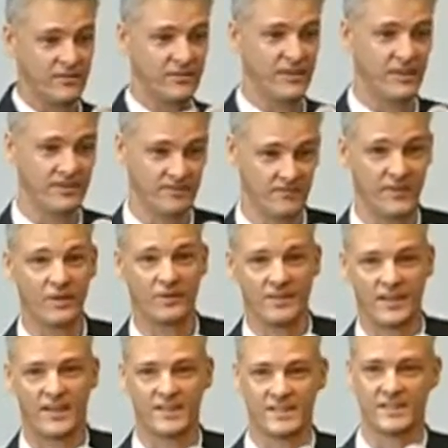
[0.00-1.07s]
the
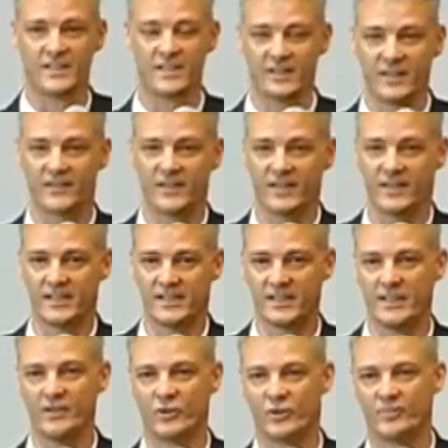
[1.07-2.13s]
IT
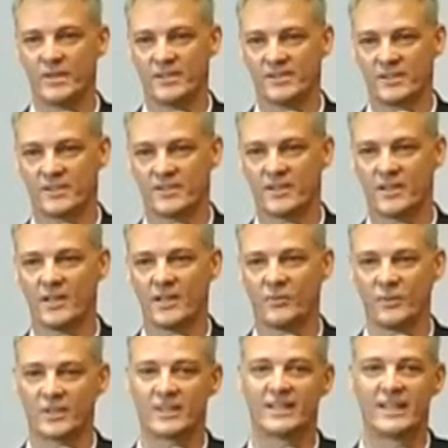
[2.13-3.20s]
in your business,
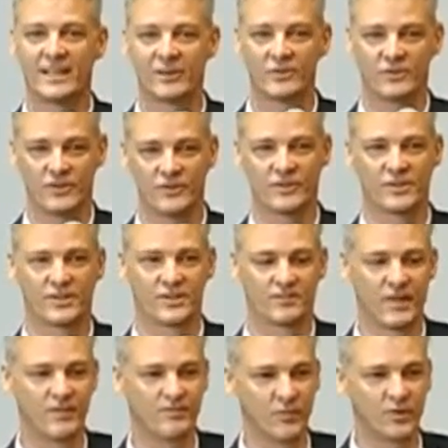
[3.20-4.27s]
which allows you to
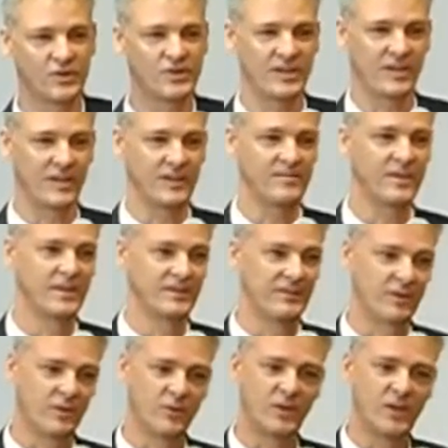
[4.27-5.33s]
spend more time
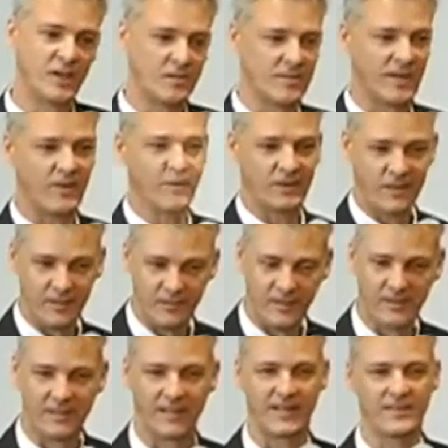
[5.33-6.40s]
not worrying about
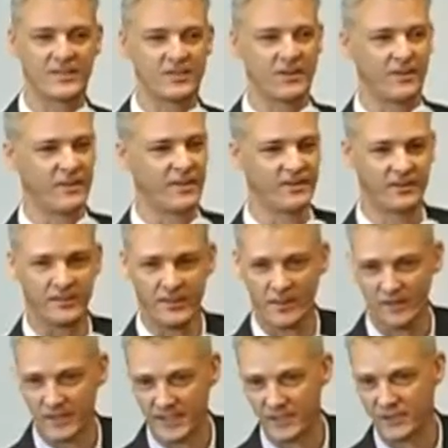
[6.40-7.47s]
keeping the lights on and
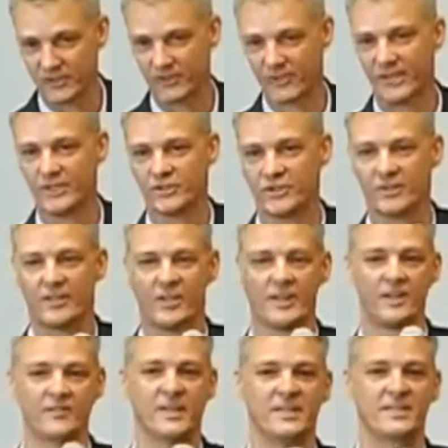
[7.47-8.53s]
the integration,
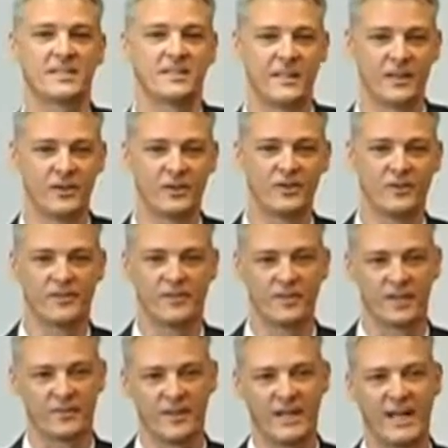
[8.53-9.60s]
but it's allowing you to
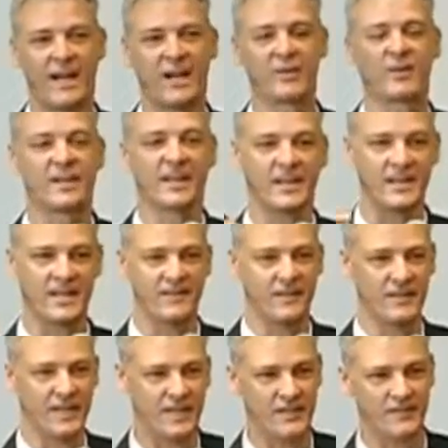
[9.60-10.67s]
think about how can I
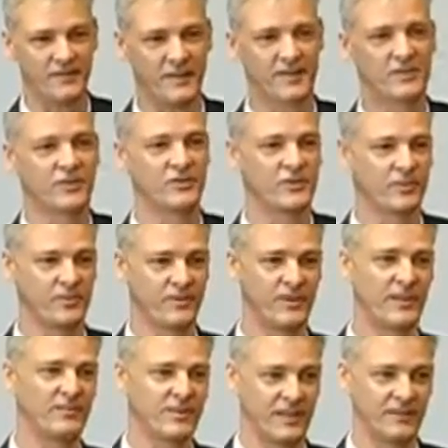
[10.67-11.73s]
innovate on top of
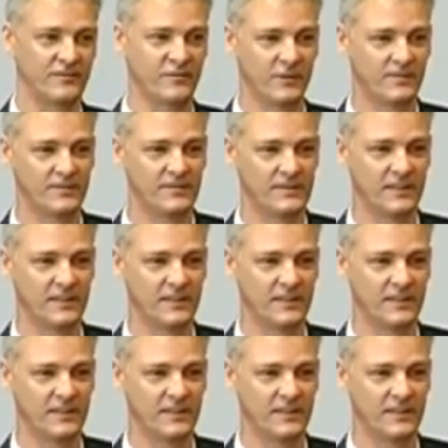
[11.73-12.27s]
that platform.